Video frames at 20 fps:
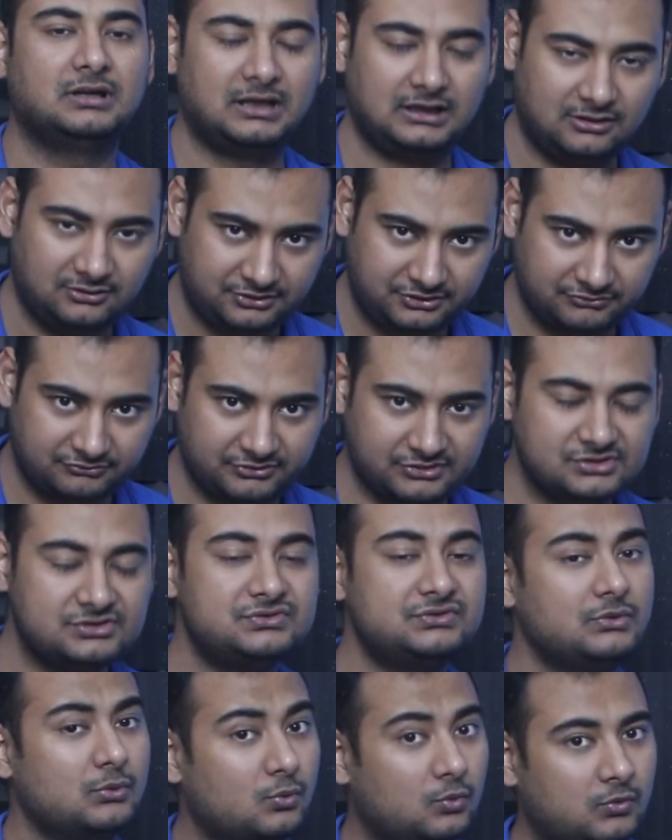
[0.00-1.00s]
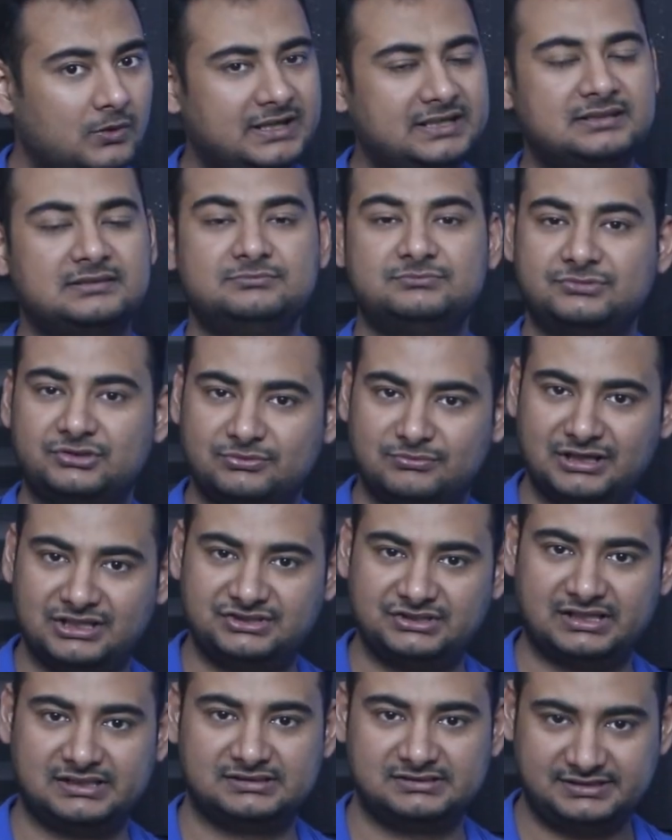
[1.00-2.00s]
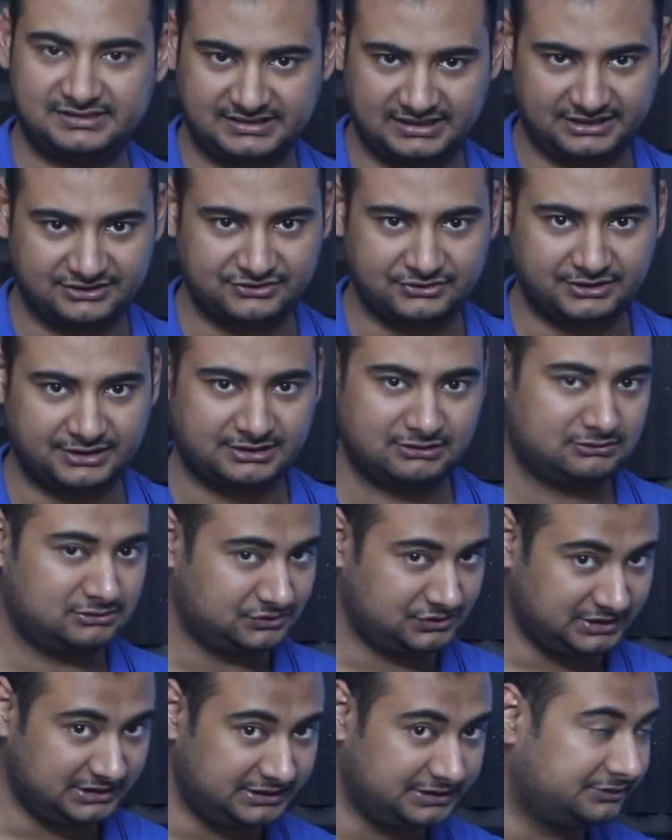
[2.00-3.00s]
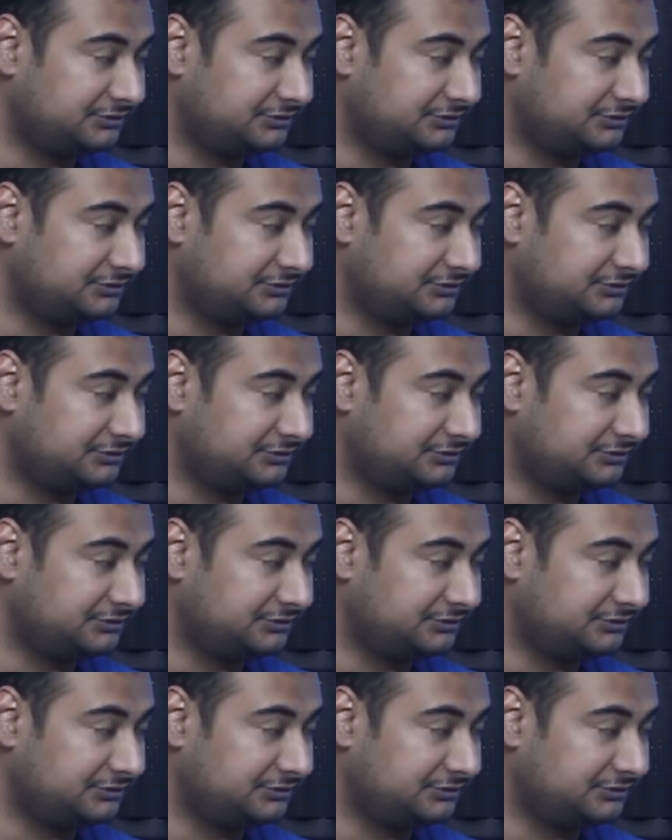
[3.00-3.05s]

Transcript: Hello YouTube viewers, welcome to my channel Science to Technology.